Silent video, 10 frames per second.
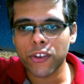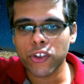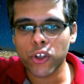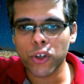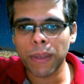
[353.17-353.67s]

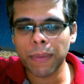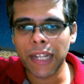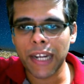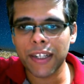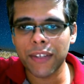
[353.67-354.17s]
So maybe
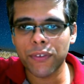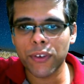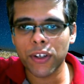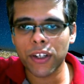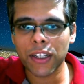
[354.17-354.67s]
knight
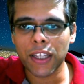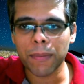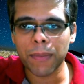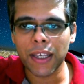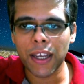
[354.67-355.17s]
d4,
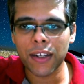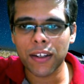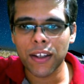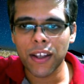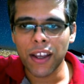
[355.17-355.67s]
king
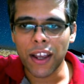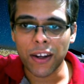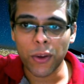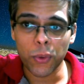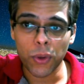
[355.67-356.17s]
b8,
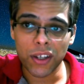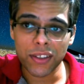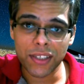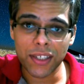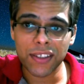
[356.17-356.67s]
and now rook
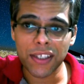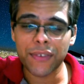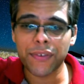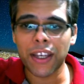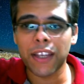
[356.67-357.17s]
6
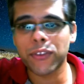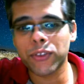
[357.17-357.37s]
e5.